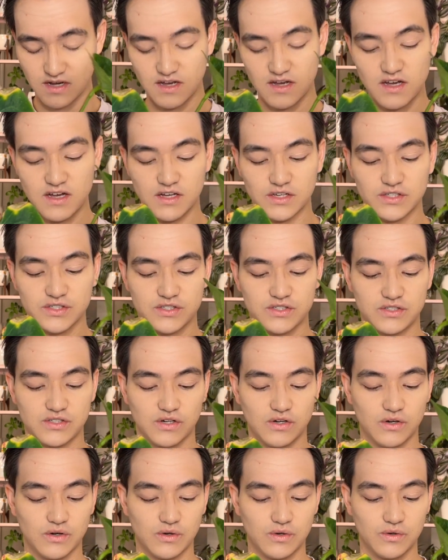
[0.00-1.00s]

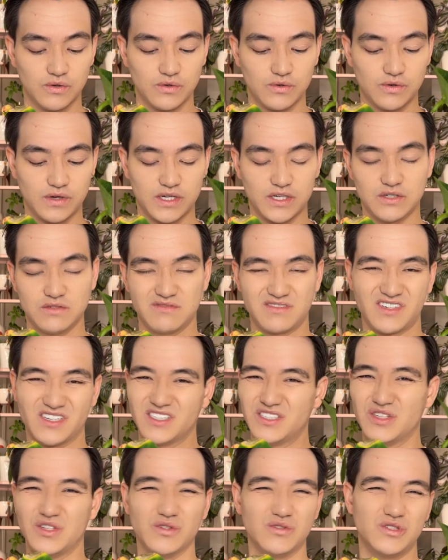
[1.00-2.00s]
So, and because you
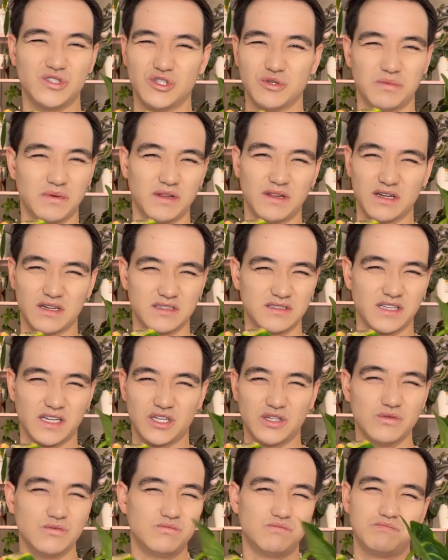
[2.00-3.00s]
do stupid things, like you
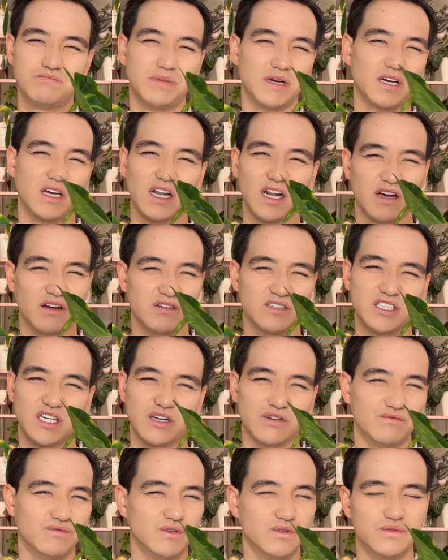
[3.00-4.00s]
pick it out and check
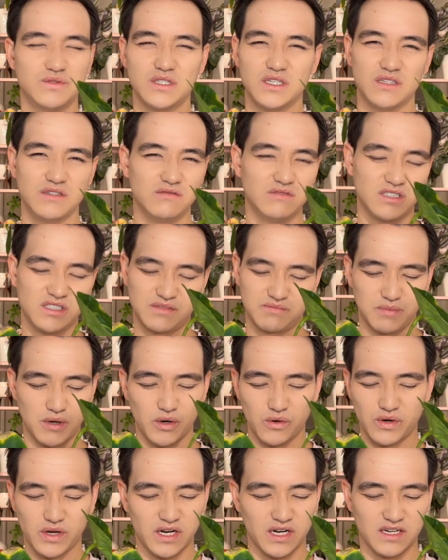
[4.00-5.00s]
roots and you just poke
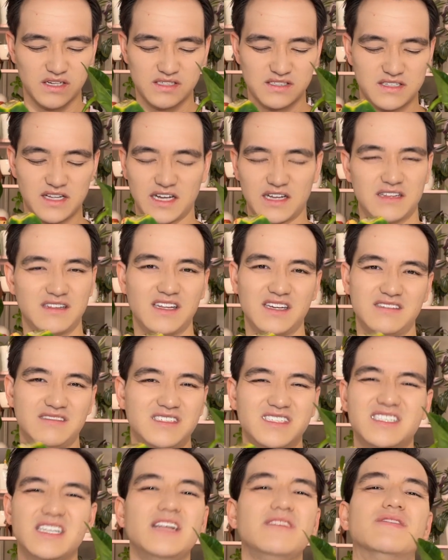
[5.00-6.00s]
it and it's like, they just
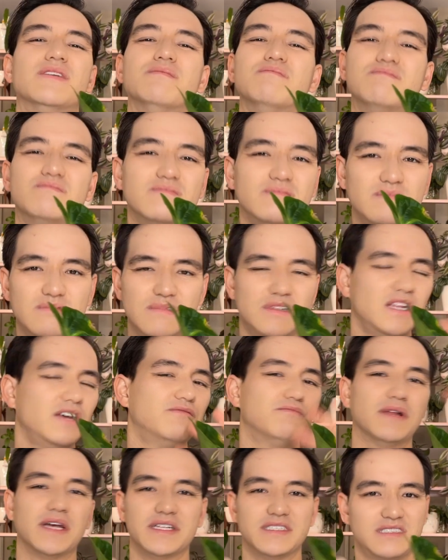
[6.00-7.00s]
leave them. Leave
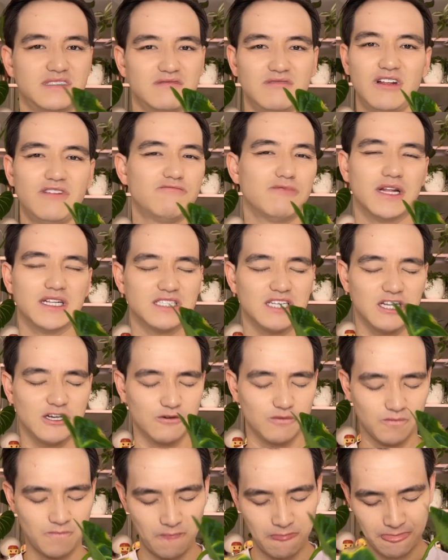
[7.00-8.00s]
plants
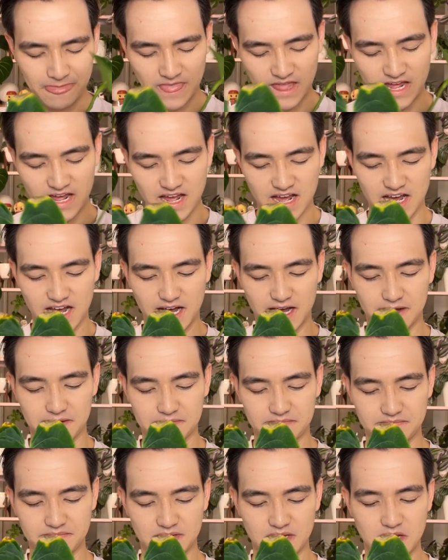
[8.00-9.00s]
alone.
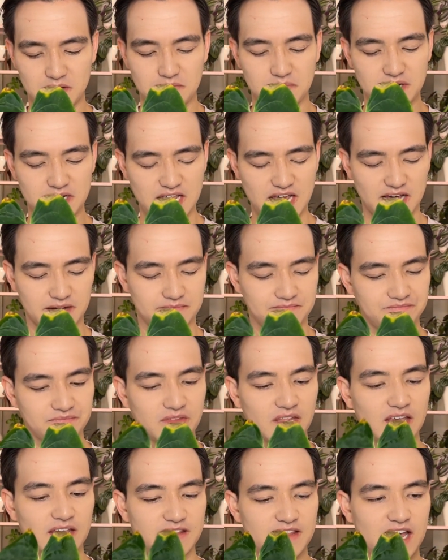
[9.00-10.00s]
But yeah,
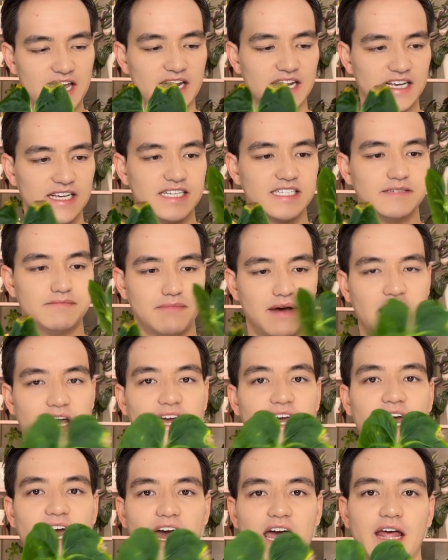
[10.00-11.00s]
that is my
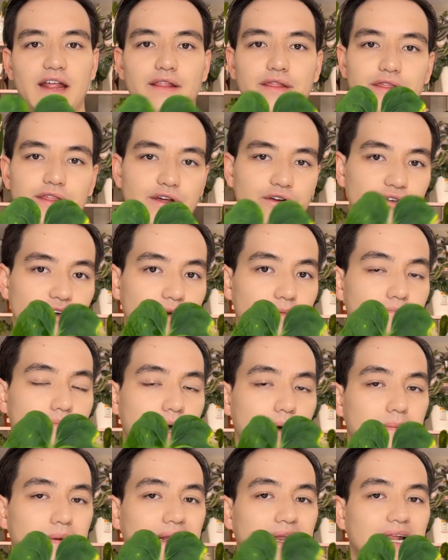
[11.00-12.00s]
Anthurium
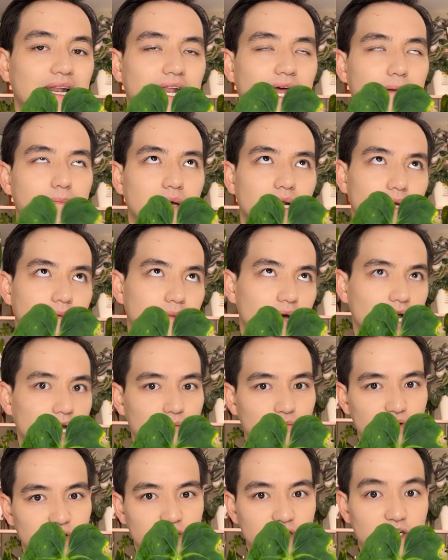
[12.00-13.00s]
Papillilaminum
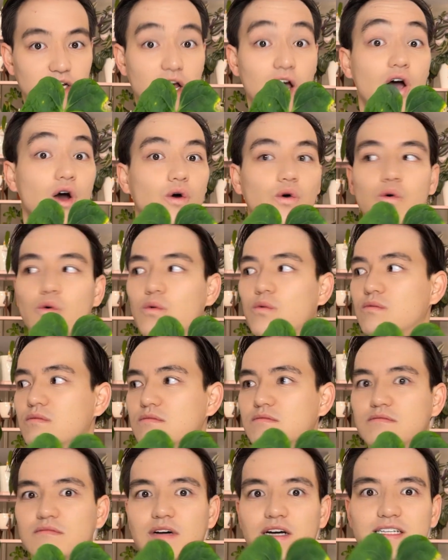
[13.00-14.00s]
hybrid. Ooh,
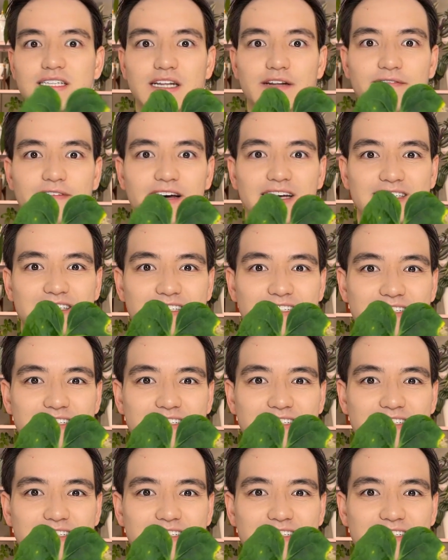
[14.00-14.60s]
I said it fast.